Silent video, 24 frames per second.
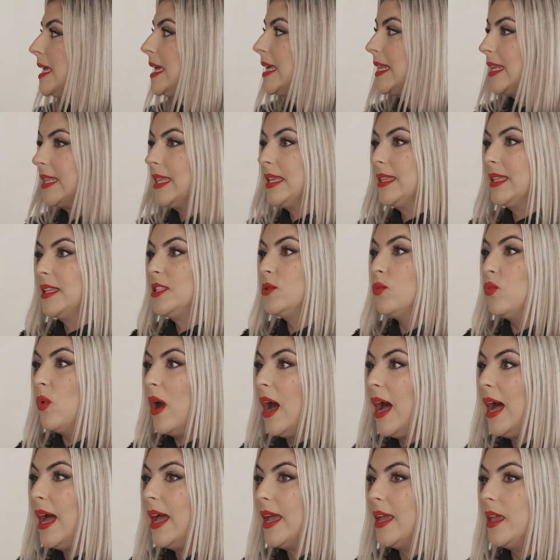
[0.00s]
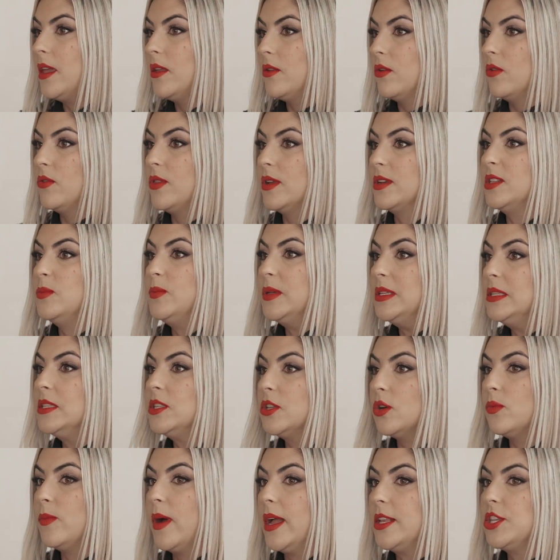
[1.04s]
And I think that's why, there's been
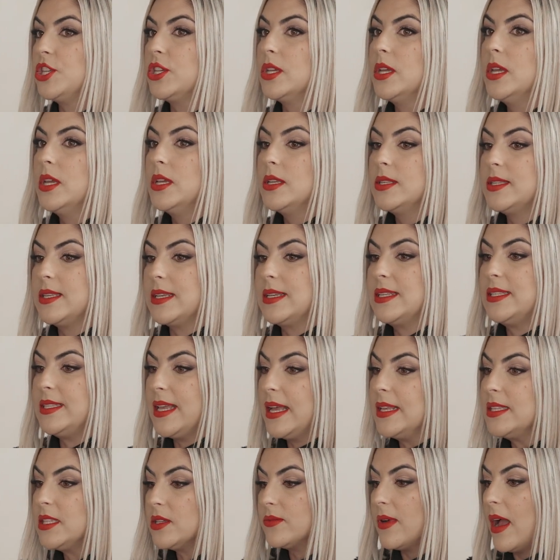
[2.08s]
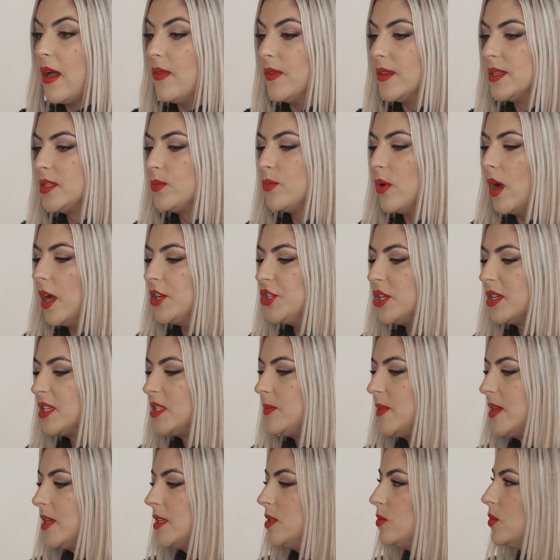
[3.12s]
so much success around this project is
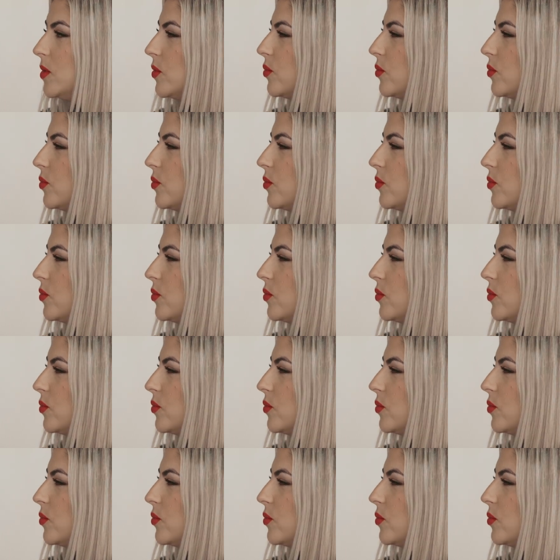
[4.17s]
because we